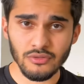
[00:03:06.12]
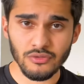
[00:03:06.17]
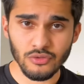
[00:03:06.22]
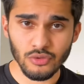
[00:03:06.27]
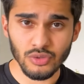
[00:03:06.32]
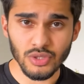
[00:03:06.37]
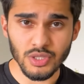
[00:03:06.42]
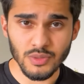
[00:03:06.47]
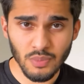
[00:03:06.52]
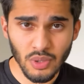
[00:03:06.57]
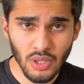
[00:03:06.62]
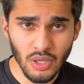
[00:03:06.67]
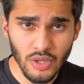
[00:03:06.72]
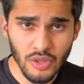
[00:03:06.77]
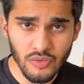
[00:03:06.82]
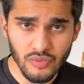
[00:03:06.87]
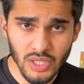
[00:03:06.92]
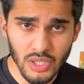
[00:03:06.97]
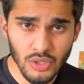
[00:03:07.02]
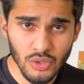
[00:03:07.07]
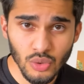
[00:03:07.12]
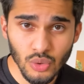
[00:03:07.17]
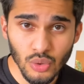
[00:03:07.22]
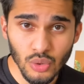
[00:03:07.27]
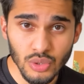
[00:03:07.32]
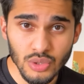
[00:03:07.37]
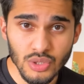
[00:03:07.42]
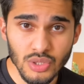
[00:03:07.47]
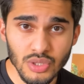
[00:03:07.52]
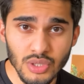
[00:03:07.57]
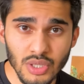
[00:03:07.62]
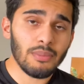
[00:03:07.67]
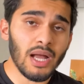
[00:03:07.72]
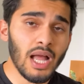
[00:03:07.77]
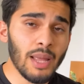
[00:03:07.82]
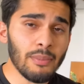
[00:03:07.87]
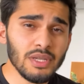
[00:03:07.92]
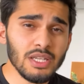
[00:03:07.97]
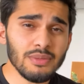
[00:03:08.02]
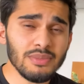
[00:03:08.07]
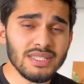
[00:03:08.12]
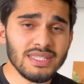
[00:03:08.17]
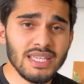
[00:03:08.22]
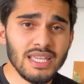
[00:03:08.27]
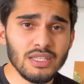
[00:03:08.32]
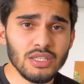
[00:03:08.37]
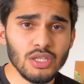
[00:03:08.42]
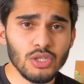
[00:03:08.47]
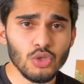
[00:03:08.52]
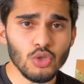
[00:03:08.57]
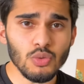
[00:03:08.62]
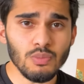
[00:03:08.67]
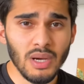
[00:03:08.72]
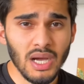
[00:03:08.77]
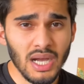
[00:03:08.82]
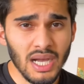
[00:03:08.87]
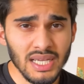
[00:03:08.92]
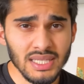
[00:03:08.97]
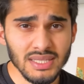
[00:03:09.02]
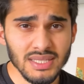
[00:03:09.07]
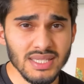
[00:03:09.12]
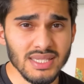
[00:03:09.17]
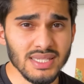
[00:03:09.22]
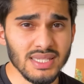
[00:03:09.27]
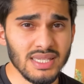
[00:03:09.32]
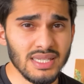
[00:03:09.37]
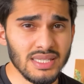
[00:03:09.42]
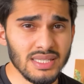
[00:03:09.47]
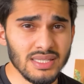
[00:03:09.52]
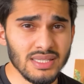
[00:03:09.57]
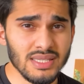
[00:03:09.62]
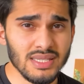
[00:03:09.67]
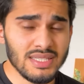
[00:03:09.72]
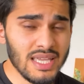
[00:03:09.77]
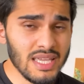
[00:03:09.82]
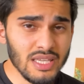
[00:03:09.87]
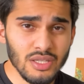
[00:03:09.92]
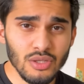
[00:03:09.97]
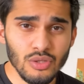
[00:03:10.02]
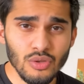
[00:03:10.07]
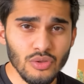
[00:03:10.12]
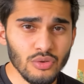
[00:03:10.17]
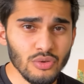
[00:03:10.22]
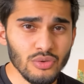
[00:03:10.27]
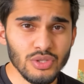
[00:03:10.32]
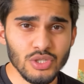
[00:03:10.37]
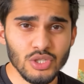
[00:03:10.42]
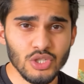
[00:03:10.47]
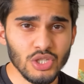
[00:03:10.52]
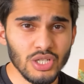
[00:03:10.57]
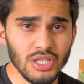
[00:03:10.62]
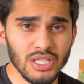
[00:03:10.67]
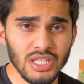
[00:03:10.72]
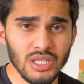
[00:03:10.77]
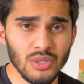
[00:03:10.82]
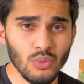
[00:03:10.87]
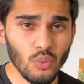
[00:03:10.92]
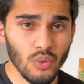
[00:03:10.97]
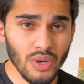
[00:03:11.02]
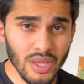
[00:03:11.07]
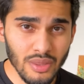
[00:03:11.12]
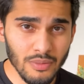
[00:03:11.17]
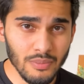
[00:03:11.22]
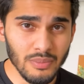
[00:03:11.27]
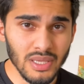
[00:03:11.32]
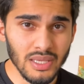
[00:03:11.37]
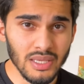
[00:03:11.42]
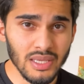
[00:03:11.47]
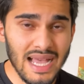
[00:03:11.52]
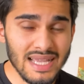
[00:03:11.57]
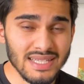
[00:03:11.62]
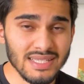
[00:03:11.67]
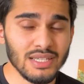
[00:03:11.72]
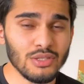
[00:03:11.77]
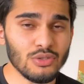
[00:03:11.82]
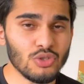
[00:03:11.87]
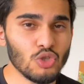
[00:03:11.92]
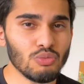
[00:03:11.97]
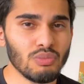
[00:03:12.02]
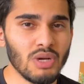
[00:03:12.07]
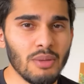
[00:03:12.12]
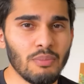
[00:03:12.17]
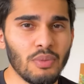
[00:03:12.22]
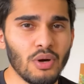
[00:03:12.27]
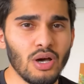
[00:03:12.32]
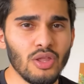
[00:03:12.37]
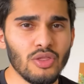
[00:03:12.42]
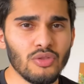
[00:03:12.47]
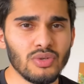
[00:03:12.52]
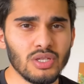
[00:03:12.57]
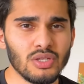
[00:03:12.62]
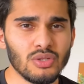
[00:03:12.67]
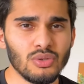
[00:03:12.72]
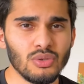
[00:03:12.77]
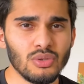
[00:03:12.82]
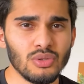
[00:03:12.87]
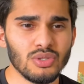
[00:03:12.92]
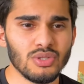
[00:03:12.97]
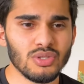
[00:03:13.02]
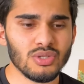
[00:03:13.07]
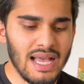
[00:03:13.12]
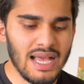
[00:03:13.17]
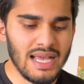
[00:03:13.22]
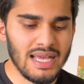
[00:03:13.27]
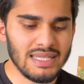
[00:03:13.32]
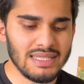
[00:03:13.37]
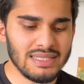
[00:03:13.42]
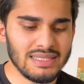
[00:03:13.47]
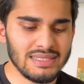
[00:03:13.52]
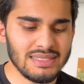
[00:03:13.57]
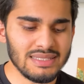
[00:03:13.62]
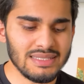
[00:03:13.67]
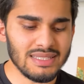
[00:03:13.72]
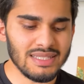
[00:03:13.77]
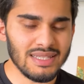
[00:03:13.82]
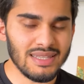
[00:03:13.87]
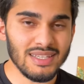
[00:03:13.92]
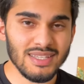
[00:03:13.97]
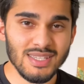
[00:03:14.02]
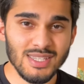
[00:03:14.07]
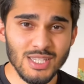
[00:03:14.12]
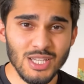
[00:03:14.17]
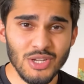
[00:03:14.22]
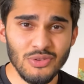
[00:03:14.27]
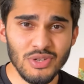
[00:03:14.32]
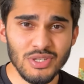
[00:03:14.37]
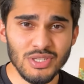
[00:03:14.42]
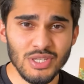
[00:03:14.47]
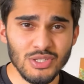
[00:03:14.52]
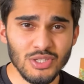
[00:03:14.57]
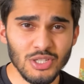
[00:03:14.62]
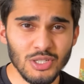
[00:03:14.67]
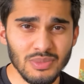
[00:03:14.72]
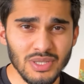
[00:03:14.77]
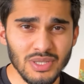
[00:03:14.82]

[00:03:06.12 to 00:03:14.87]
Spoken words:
through this Part 3 course. But I'm going to be taking you behind the scenes, taking you through the journey with me as I do my Part 3 course. And this series is going to